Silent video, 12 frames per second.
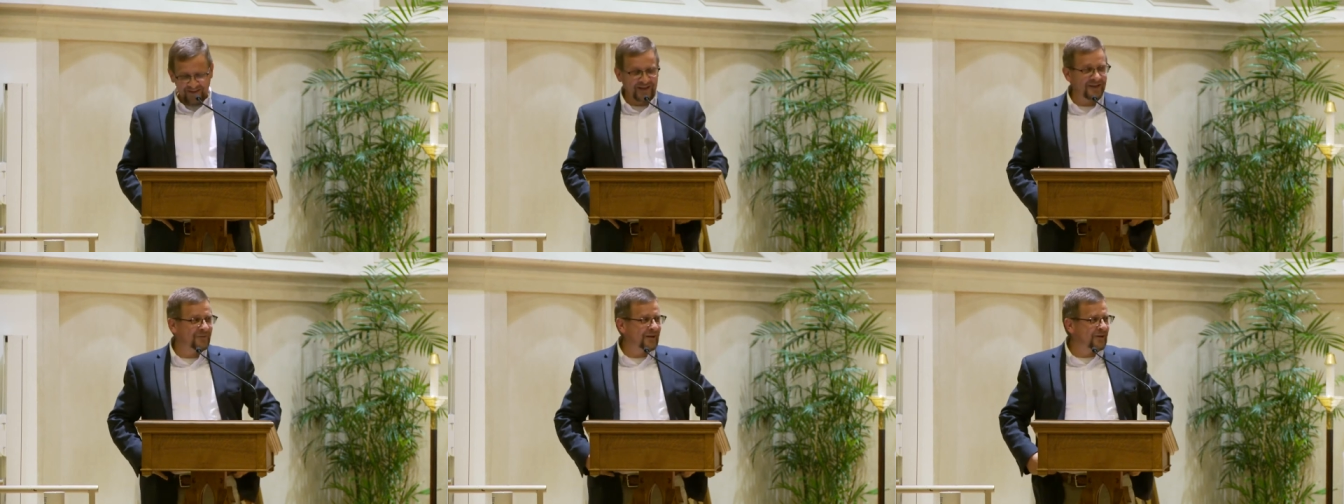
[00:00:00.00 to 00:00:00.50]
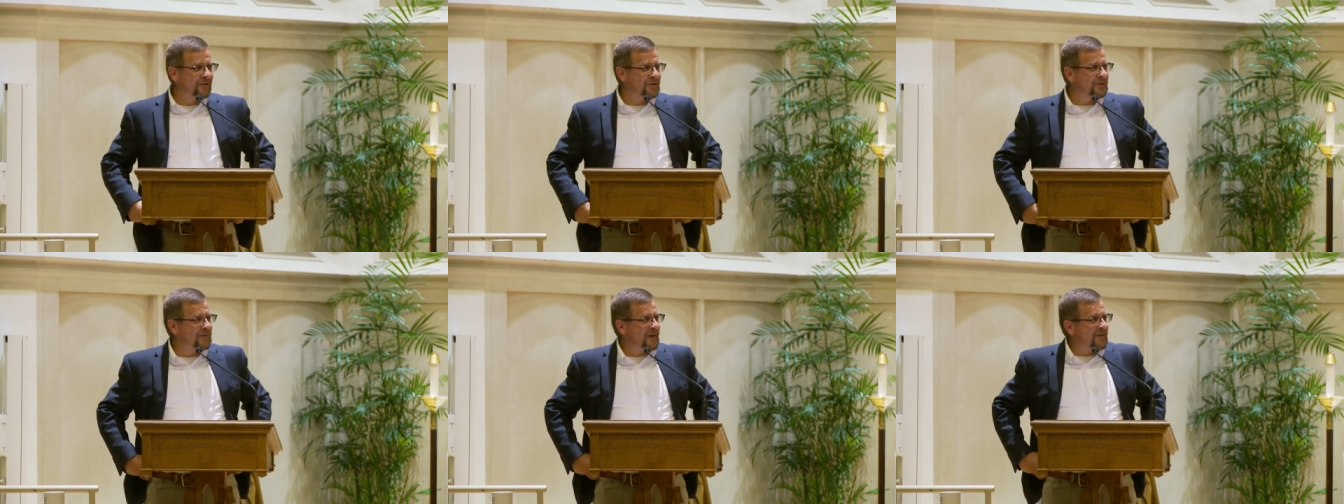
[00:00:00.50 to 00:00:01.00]
the Henry
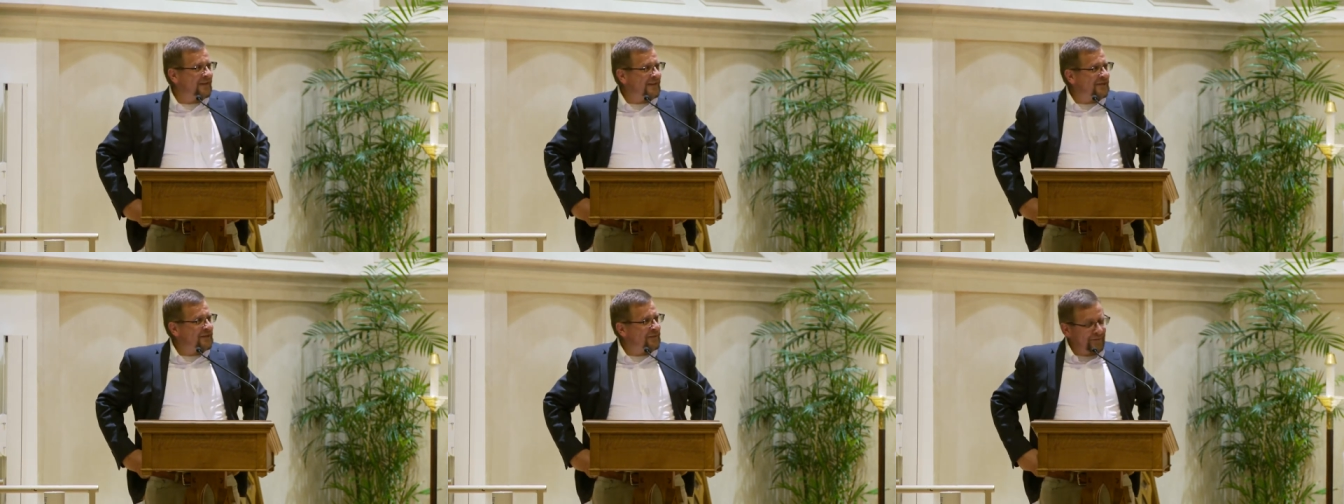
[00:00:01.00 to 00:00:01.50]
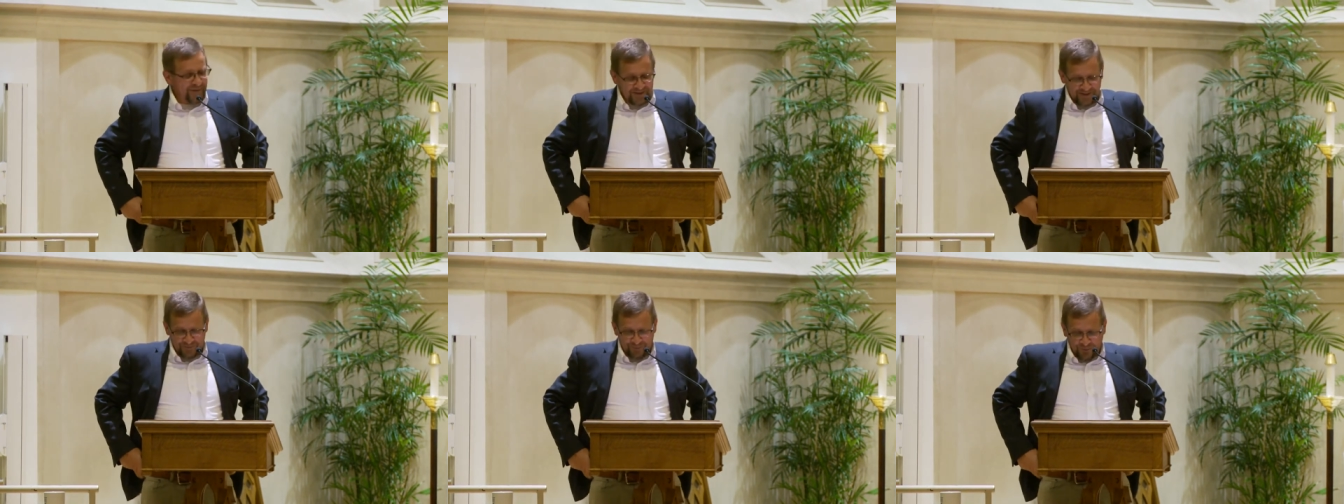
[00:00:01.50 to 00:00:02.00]
Luce Foundation
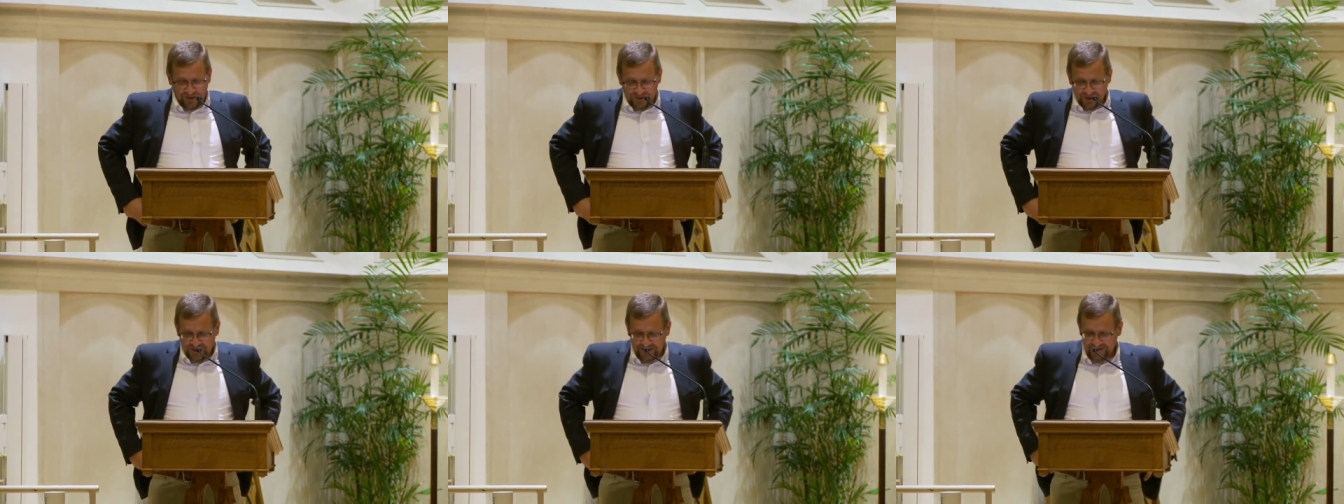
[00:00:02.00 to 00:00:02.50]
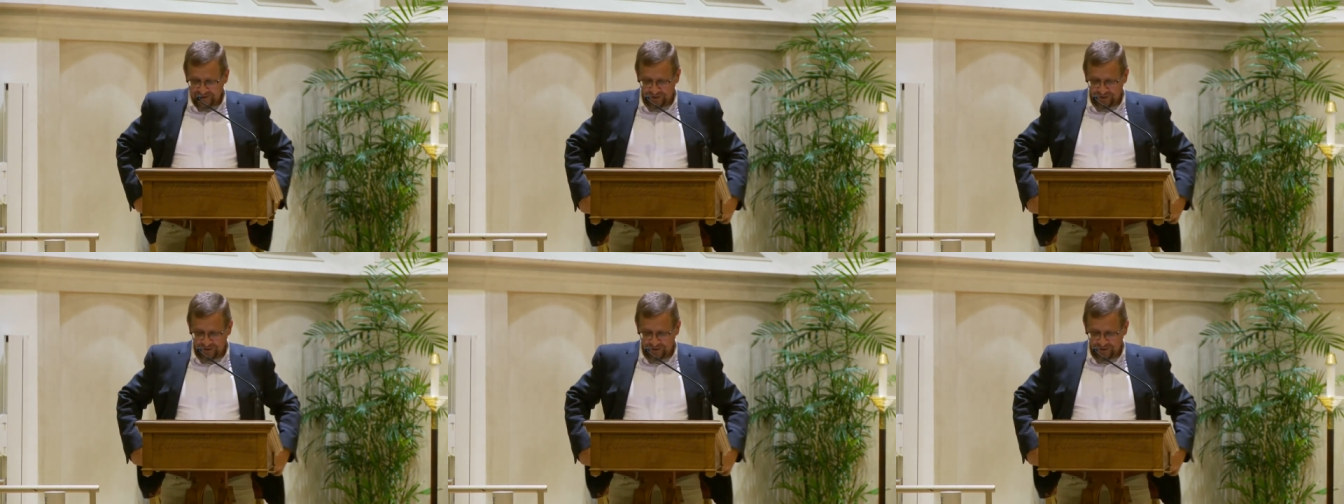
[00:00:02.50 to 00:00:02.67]
funded project